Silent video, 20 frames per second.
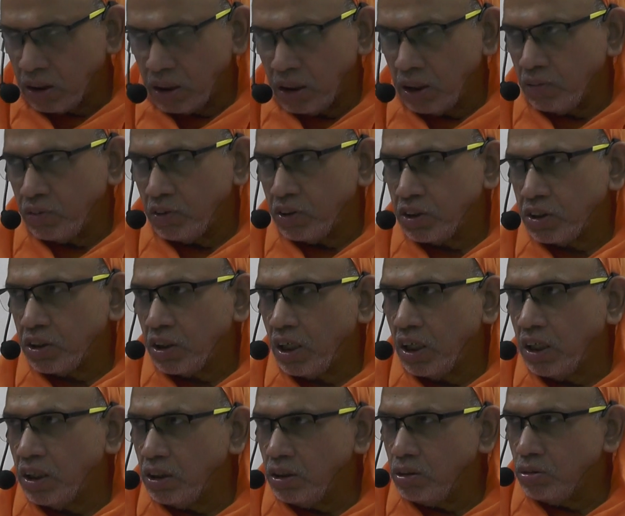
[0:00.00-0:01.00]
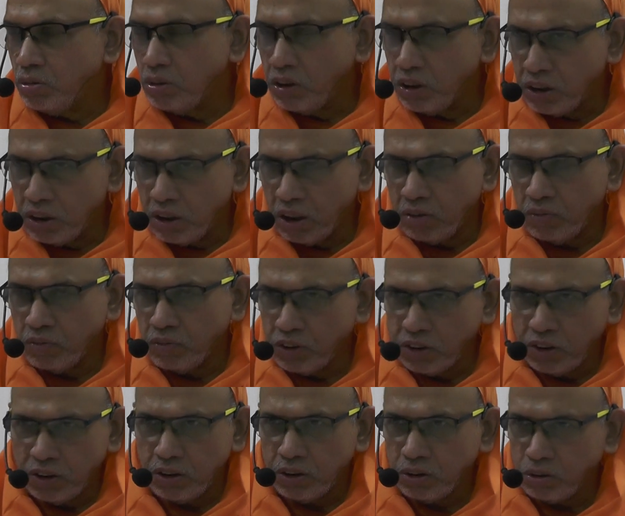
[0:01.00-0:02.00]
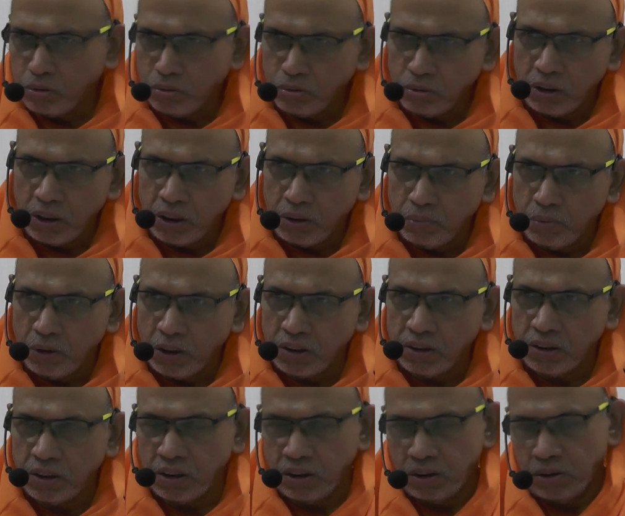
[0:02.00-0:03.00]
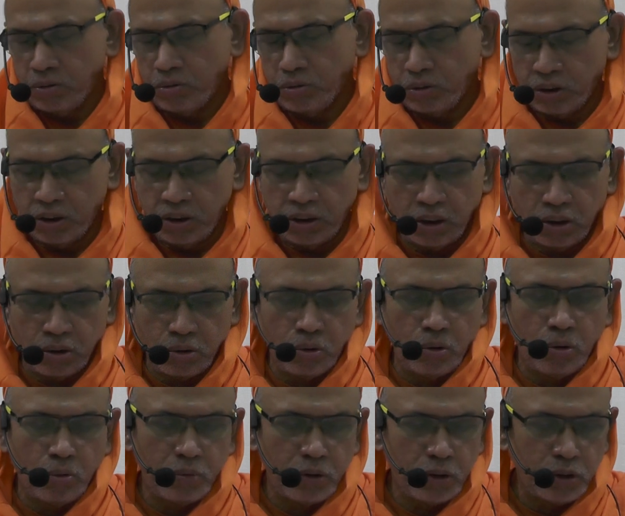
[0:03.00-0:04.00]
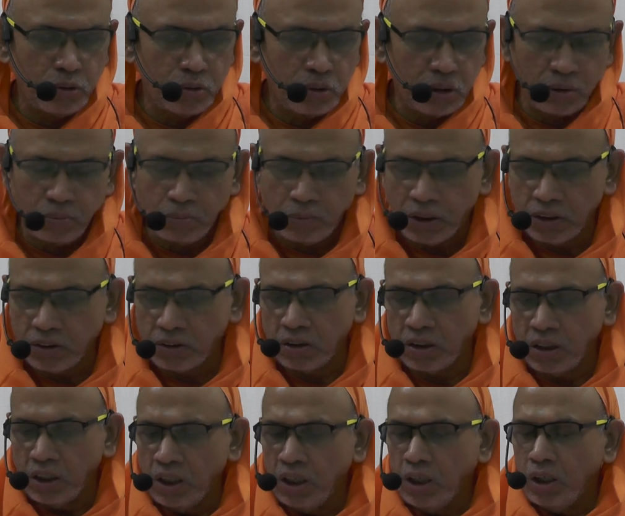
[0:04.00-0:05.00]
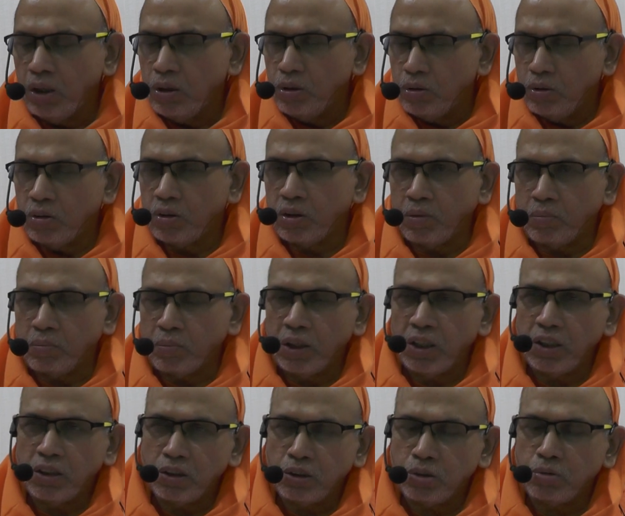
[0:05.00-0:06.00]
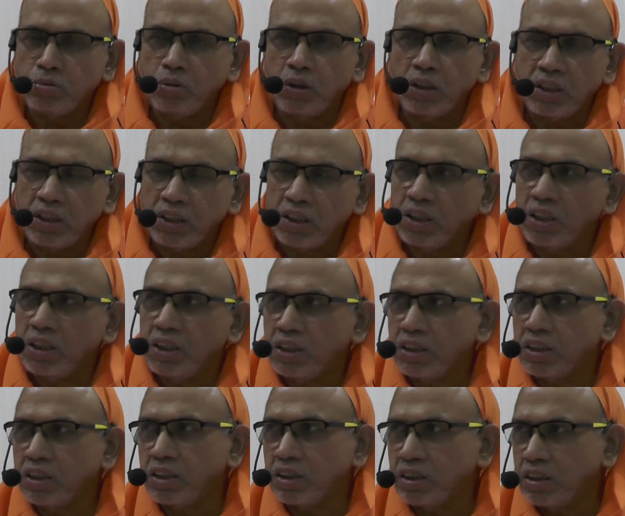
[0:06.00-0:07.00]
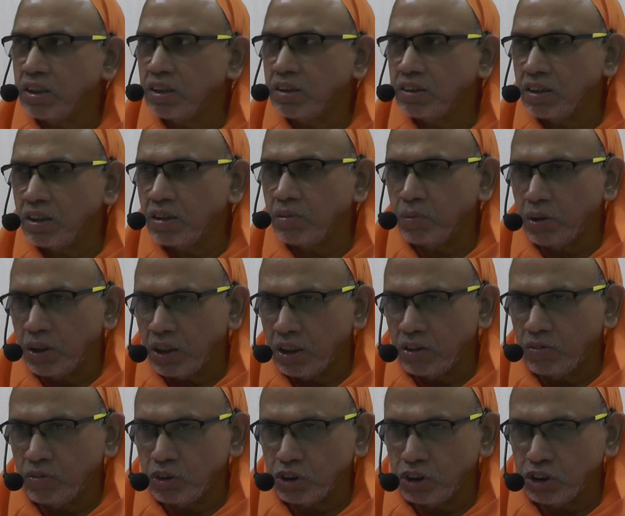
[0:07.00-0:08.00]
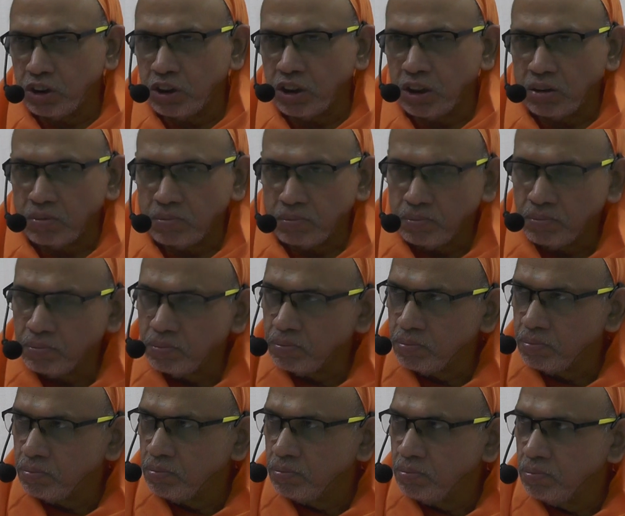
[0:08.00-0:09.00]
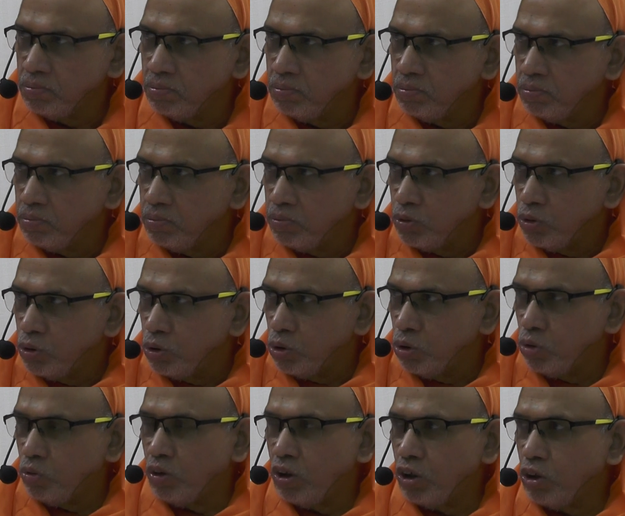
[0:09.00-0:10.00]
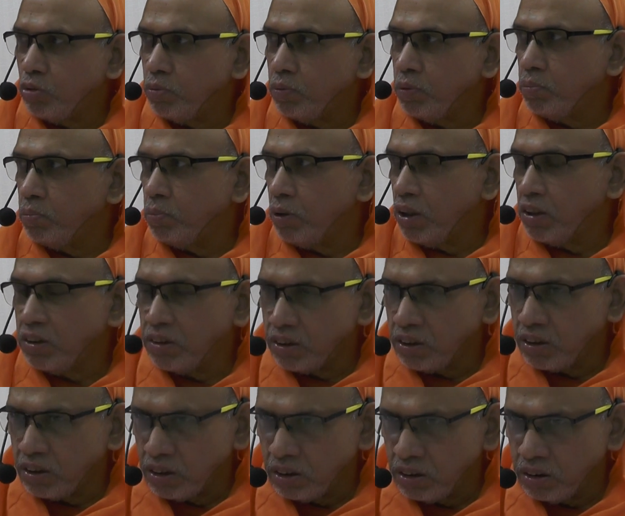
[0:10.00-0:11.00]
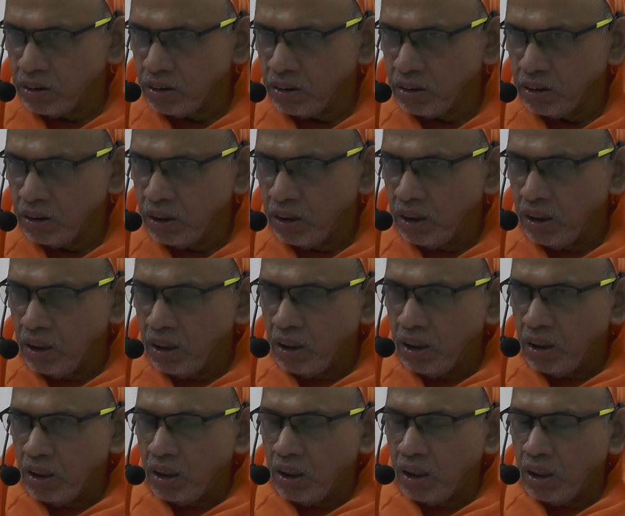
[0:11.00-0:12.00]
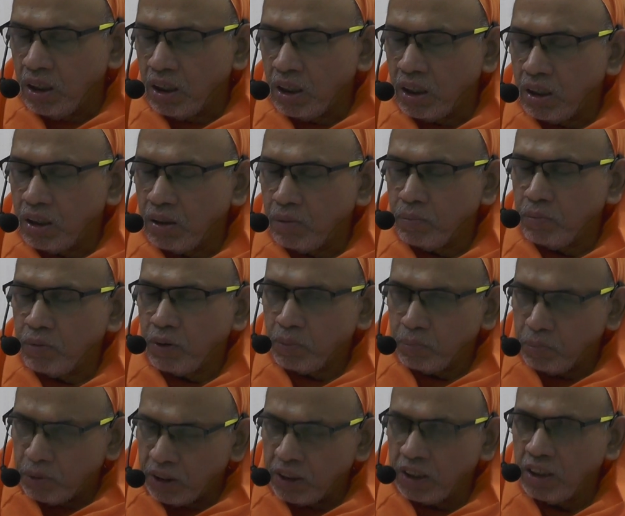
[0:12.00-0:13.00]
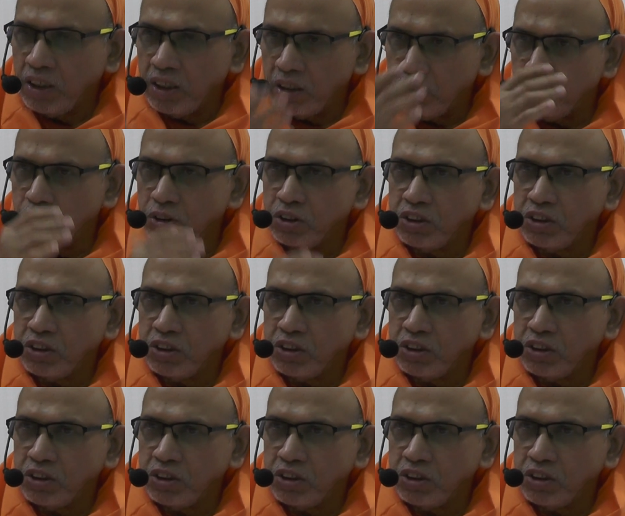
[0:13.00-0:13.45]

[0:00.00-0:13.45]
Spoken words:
kind of a shrine. You need not visit to get blessing. You sit at home and you can bless. You have combined 2 unrelated things and made a question. You want to be blessed for bringing up the